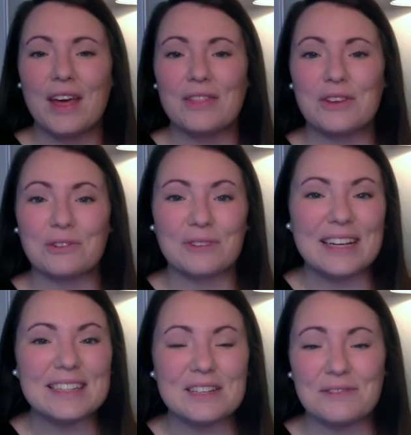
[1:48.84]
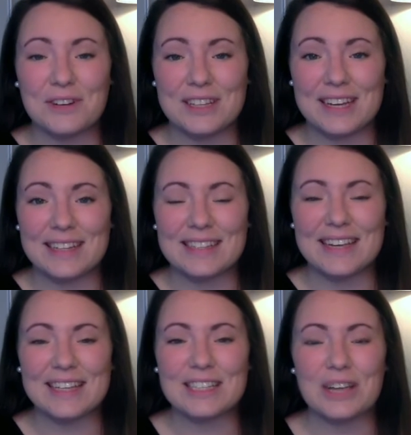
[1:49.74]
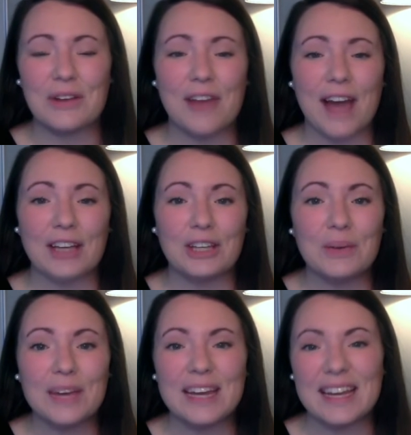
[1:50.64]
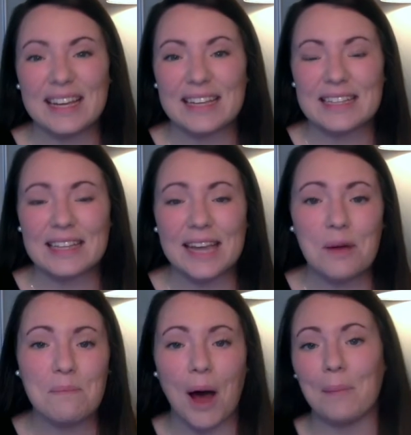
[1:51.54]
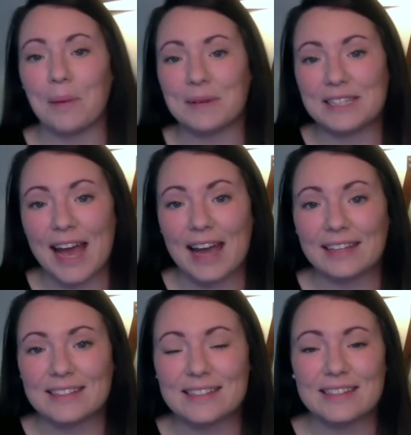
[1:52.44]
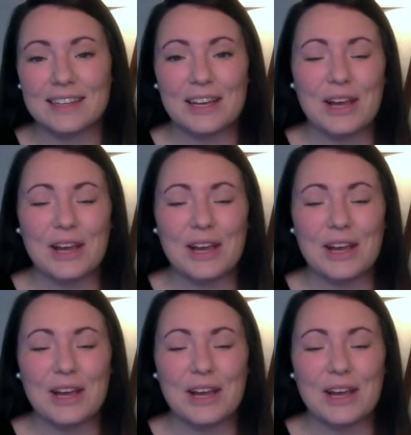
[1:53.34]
The reason for this is so that you can easily pop up a text,